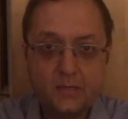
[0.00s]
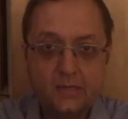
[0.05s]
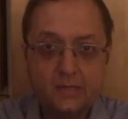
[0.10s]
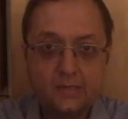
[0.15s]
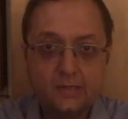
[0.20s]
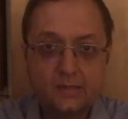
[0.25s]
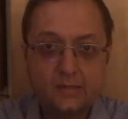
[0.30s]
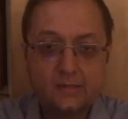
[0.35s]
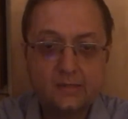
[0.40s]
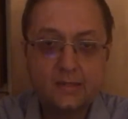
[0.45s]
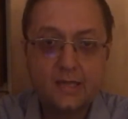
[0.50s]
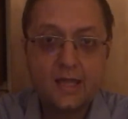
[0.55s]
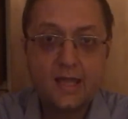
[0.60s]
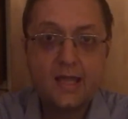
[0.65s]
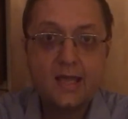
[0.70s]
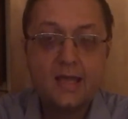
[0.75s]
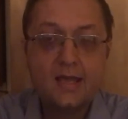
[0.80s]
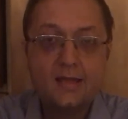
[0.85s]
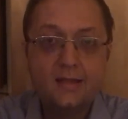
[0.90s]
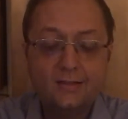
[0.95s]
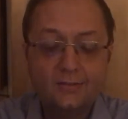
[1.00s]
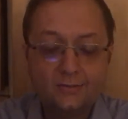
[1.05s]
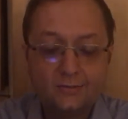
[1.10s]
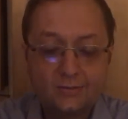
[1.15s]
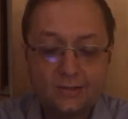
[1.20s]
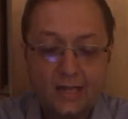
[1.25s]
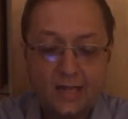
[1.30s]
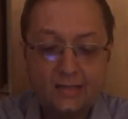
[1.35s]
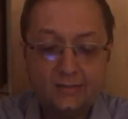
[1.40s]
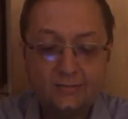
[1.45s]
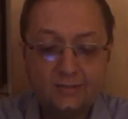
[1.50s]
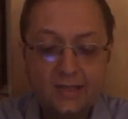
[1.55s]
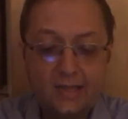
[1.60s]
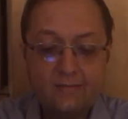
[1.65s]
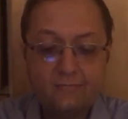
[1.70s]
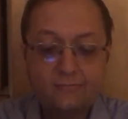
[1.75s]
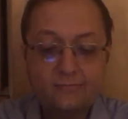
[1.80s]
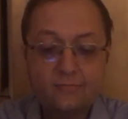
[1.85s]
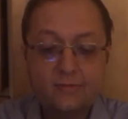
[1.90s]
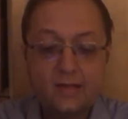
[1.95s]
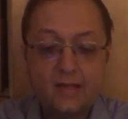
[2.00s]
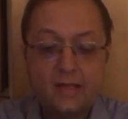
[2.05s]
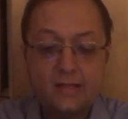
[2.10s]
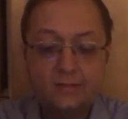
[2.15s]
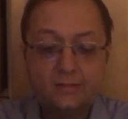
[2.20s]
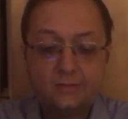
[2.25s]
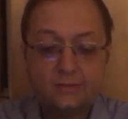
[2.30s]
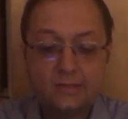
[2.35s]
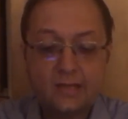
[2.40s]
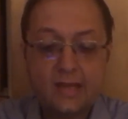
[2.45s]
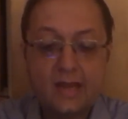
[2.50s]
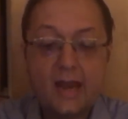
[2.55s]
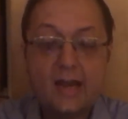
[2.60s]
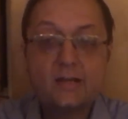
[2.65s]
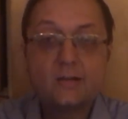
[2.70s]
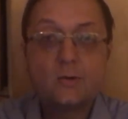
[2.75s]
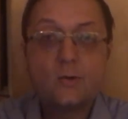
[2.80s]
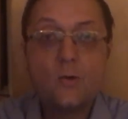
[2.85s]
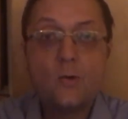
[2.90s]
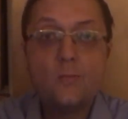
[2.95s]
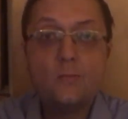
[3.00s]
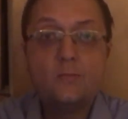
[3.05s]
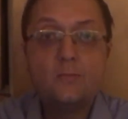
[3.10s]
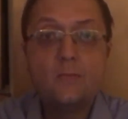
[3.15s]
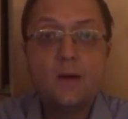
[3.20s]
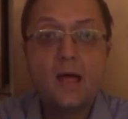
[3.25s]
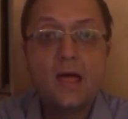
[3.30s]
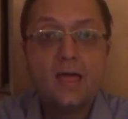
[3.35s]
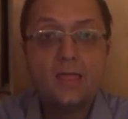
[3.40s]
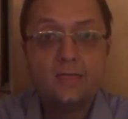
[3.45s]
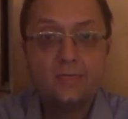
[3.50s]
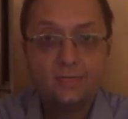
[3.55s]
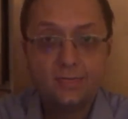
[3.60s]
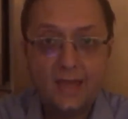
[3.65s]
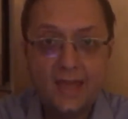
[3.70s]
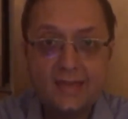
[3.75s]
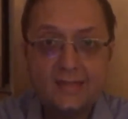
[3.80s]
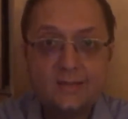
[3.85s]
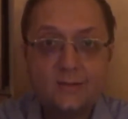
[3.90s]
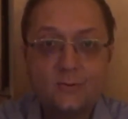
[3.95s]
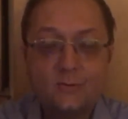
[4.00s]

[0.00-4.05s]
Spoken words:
period. Stay safe, stay at home. Thank